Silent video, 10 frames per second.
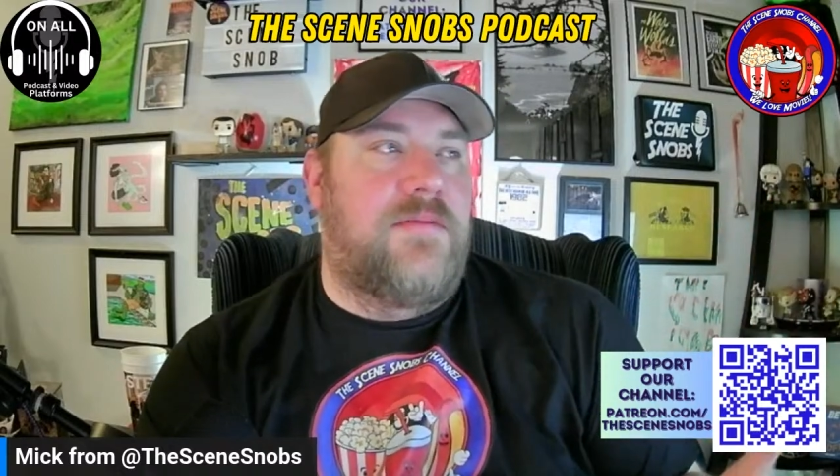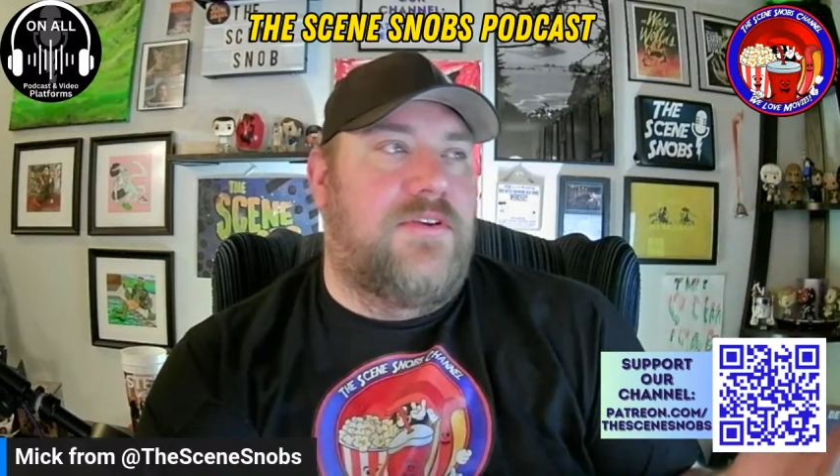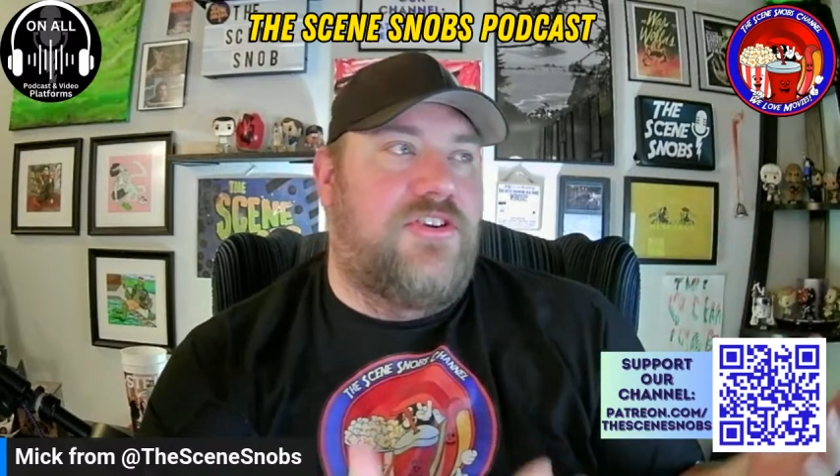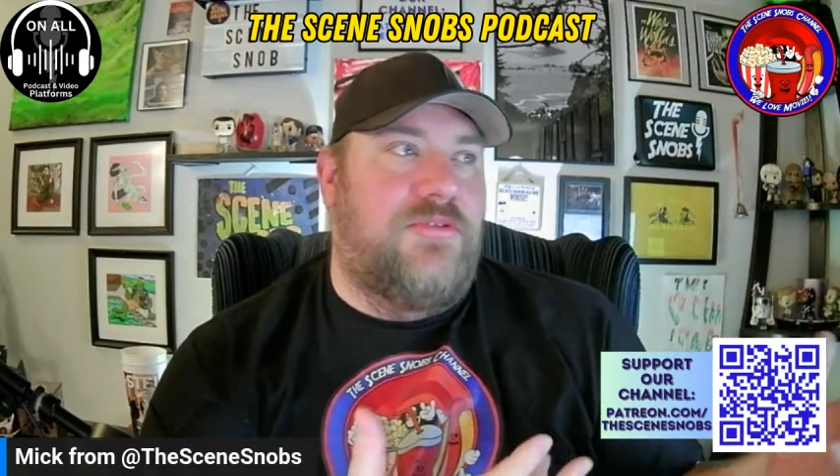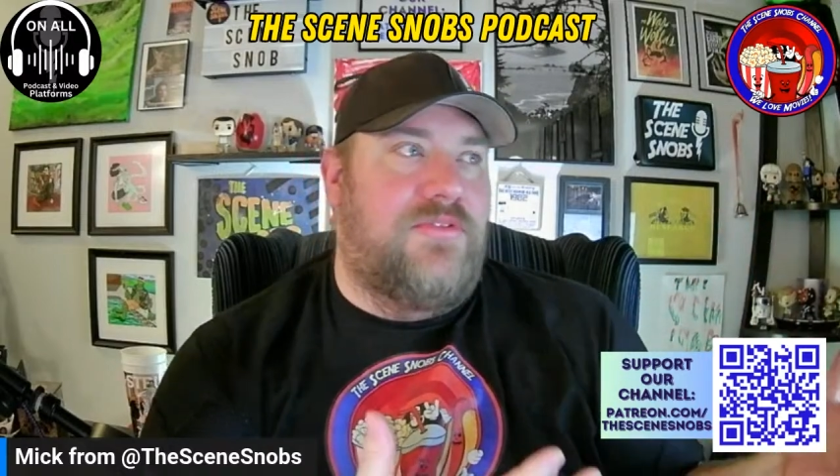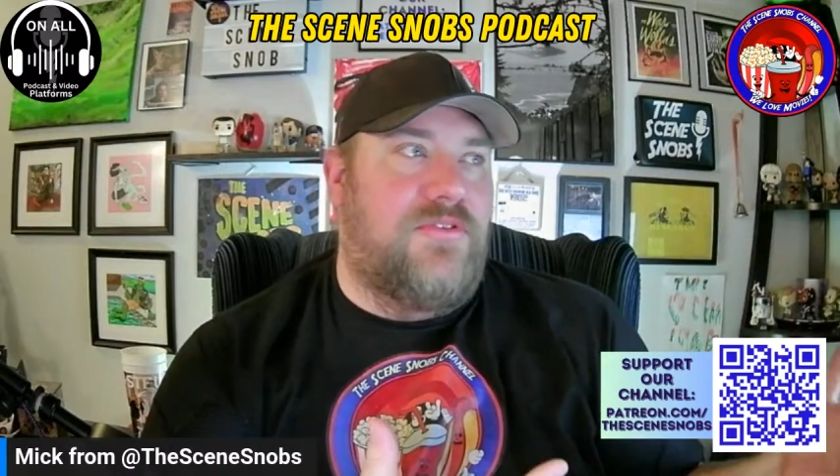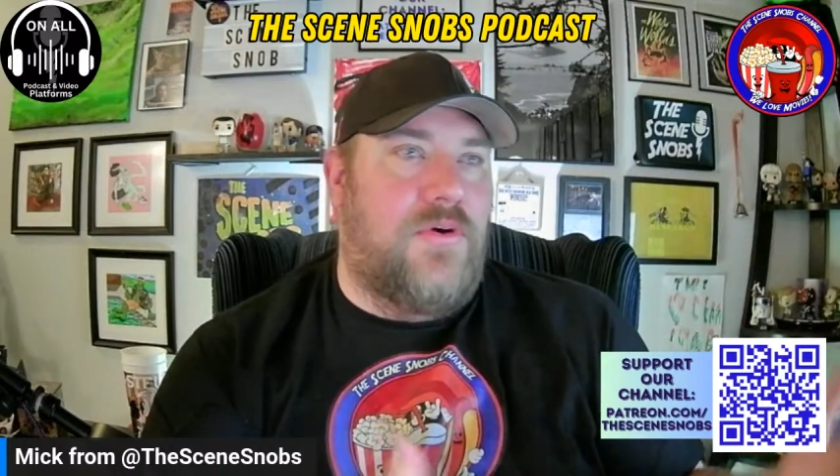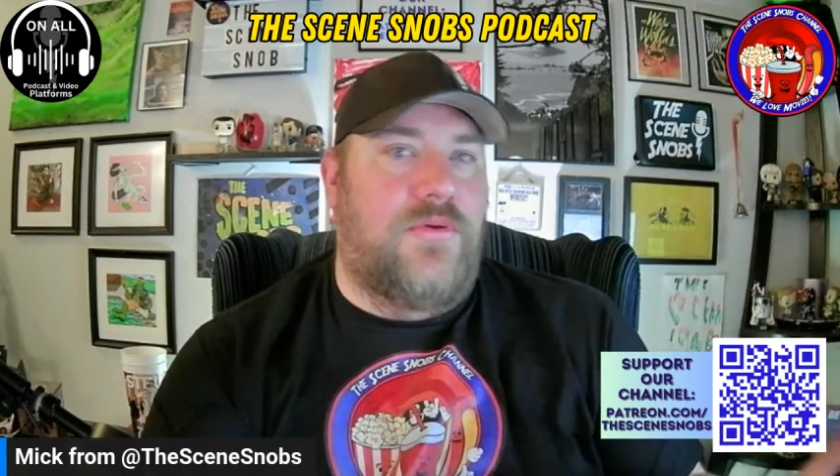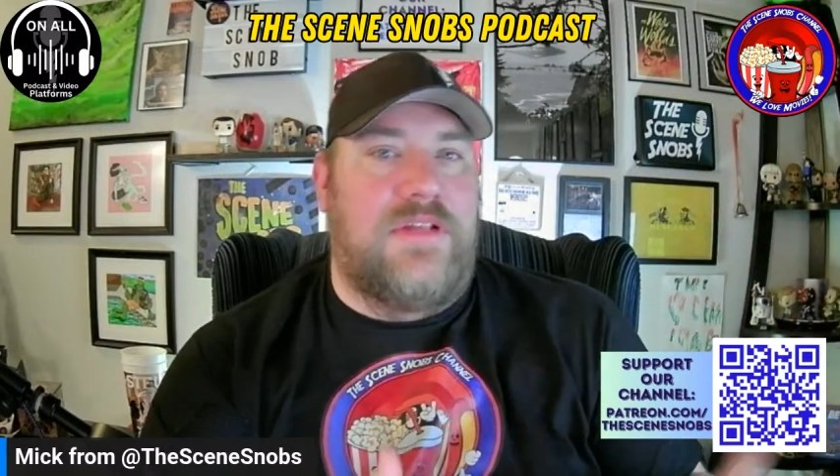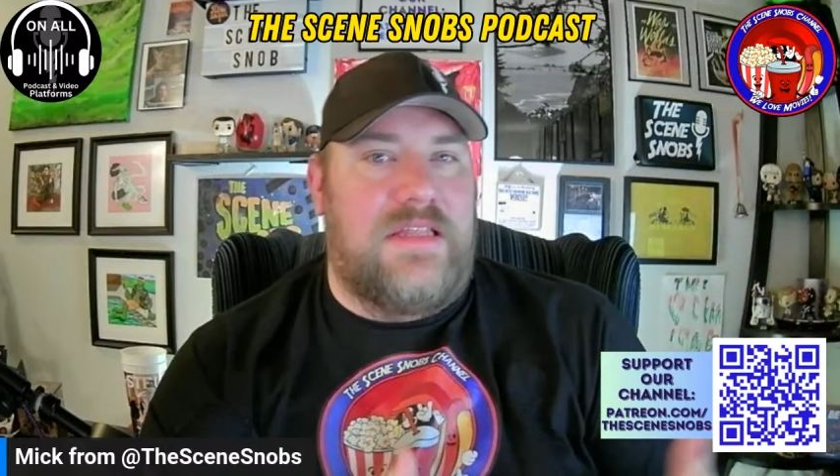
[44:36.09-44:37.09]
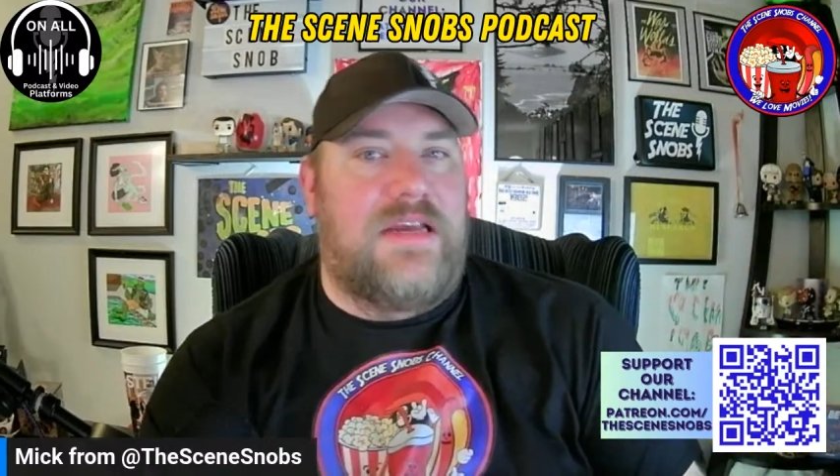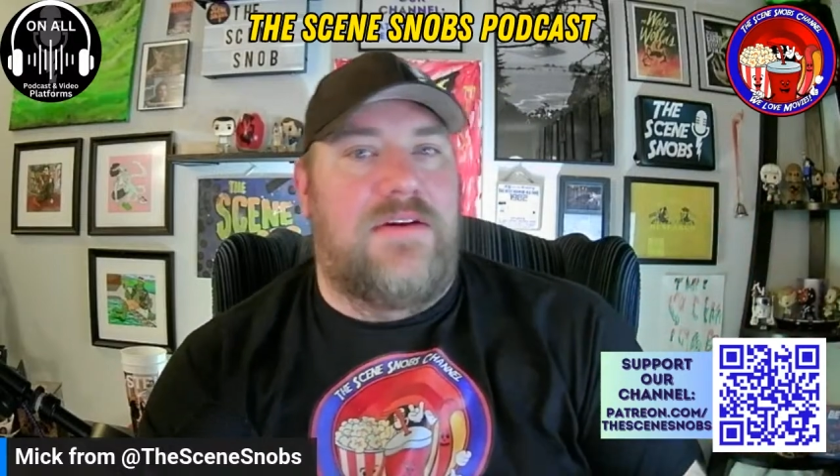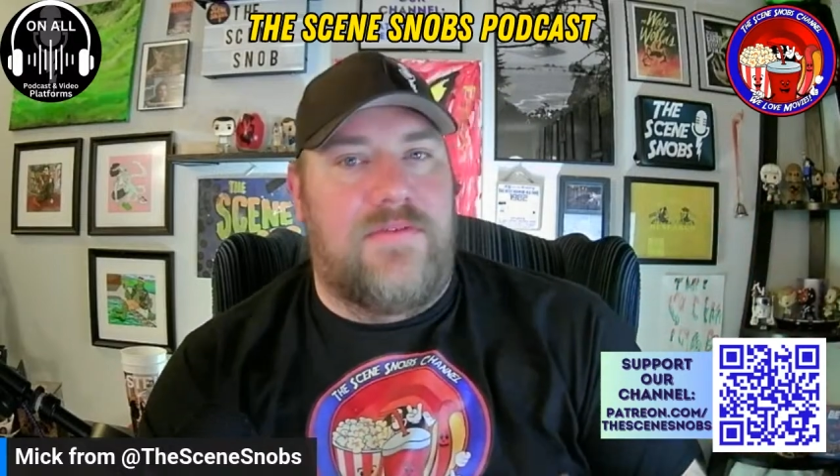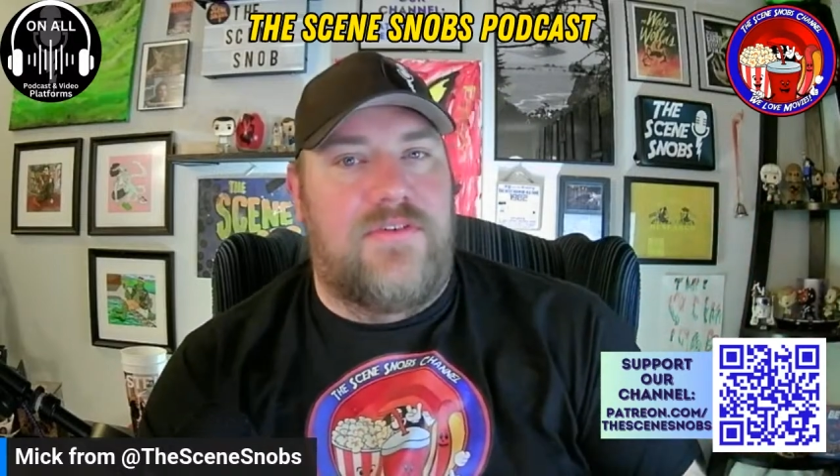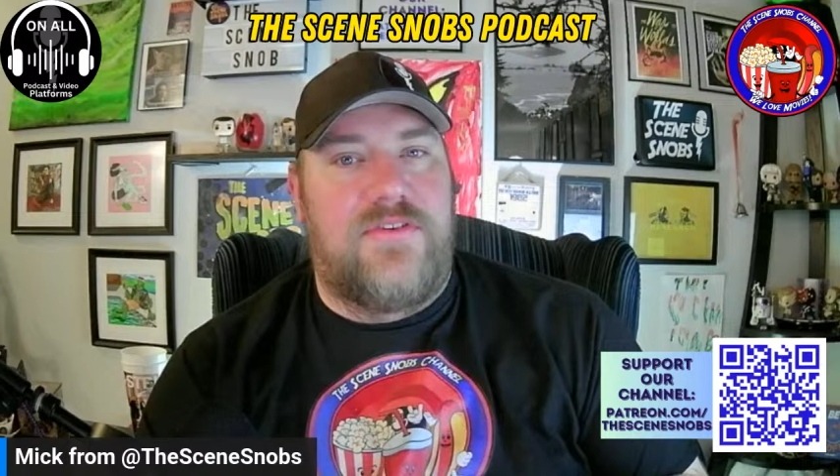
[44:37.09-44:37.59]
but she was only there
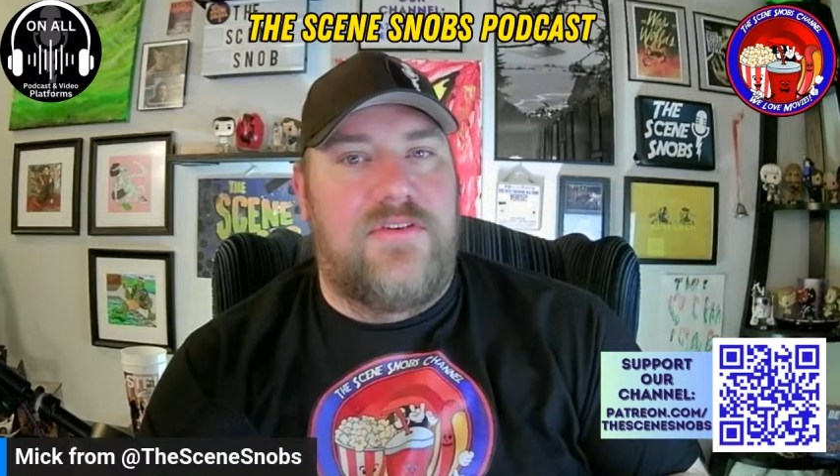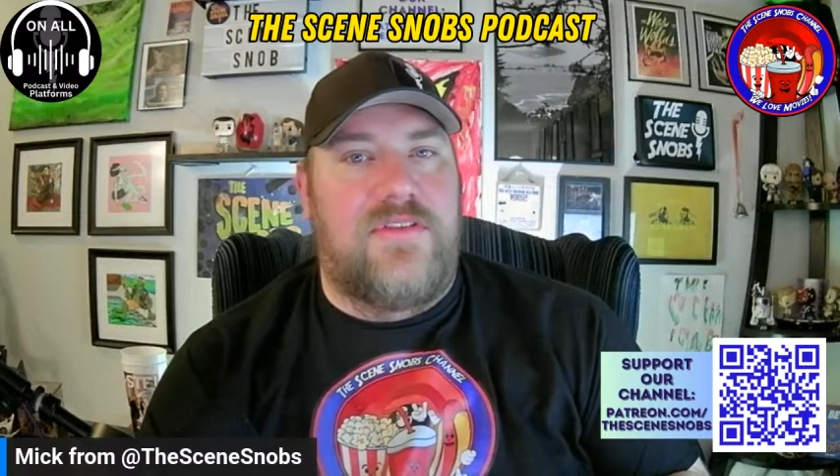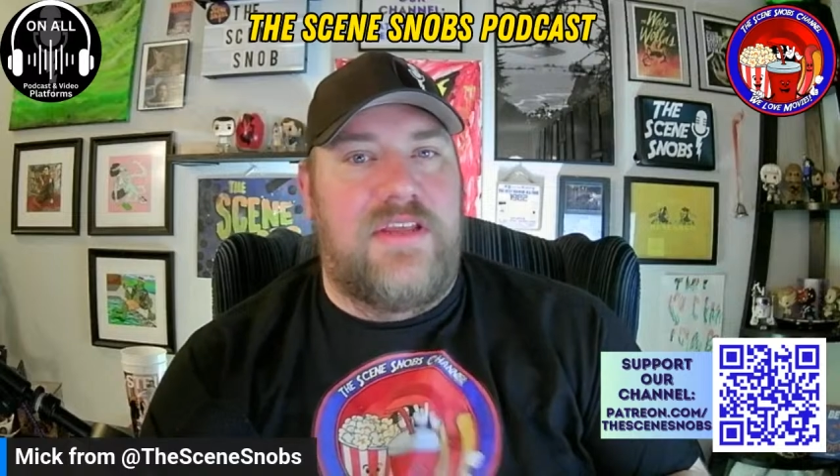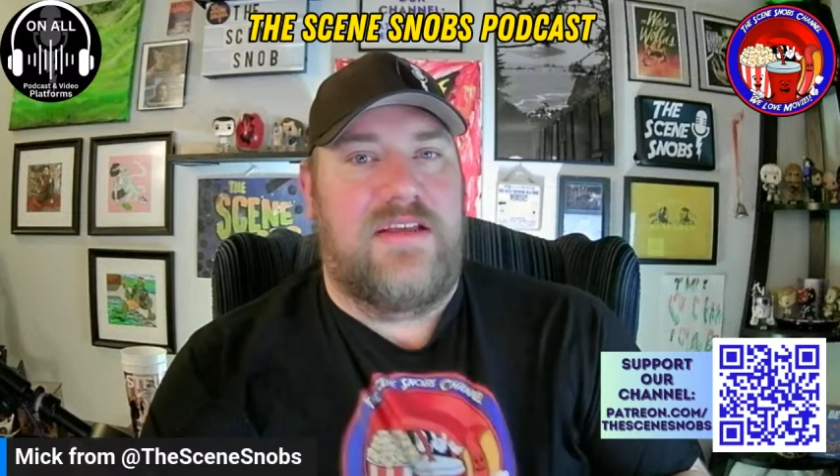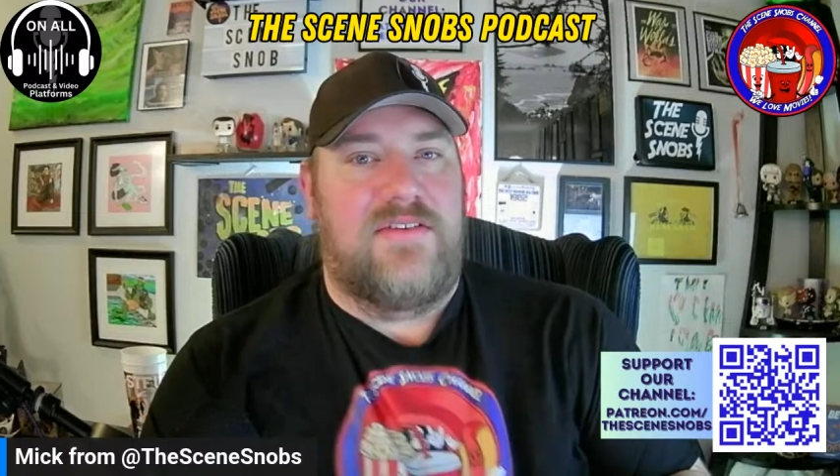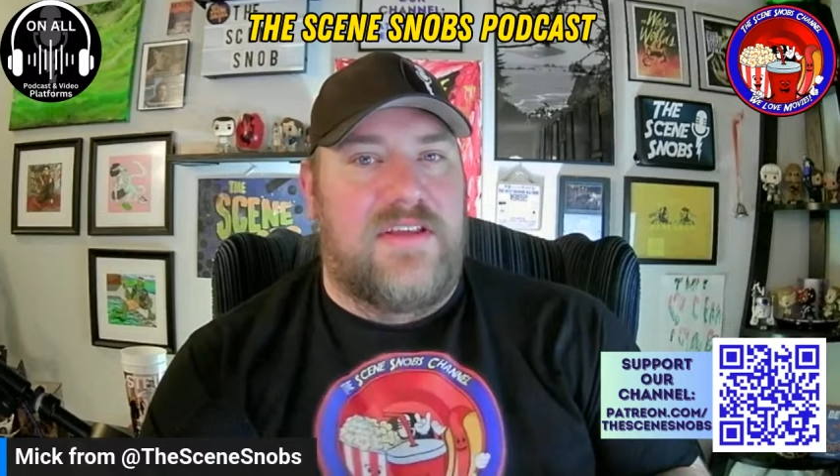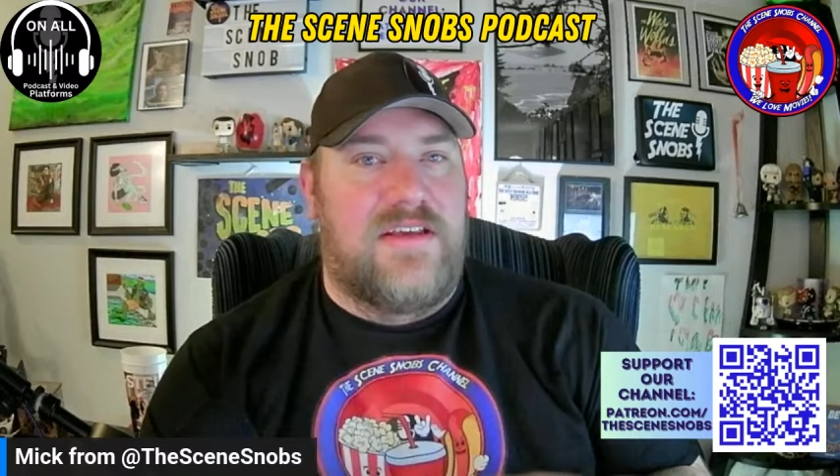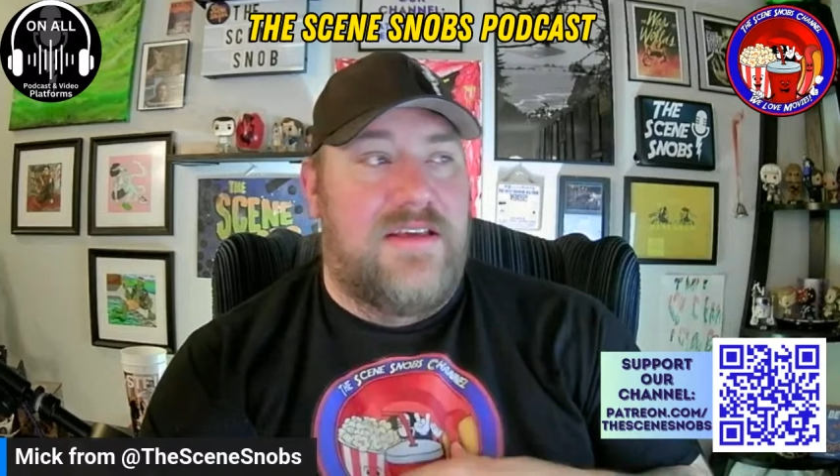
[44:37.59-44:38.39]
for certain things. Like,